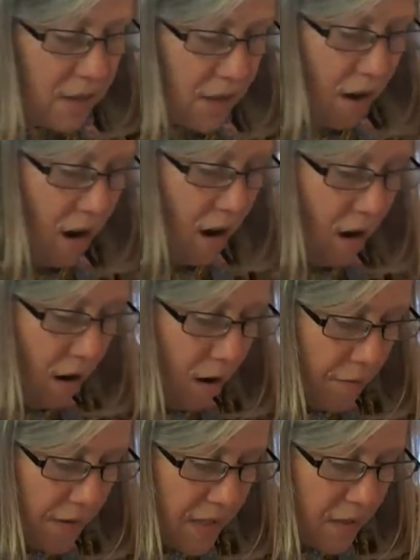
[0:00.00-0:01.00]
to
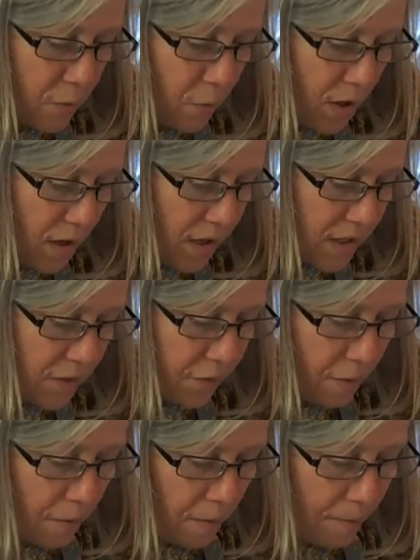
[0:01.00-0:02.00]
harvest words
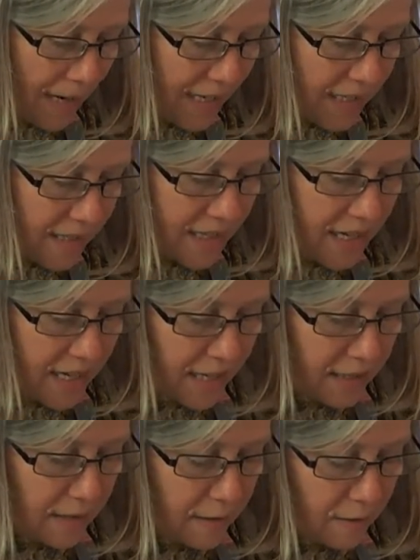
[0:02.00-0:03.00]
from a
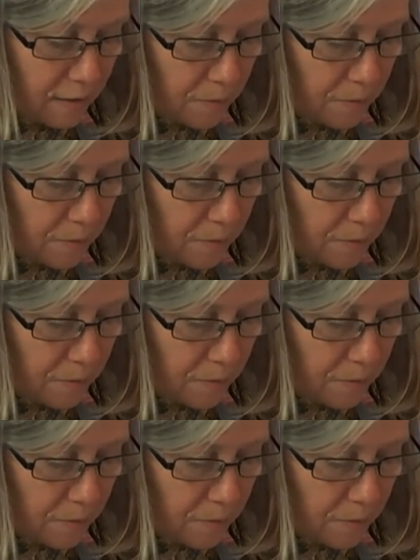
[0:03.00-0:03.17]
magazine.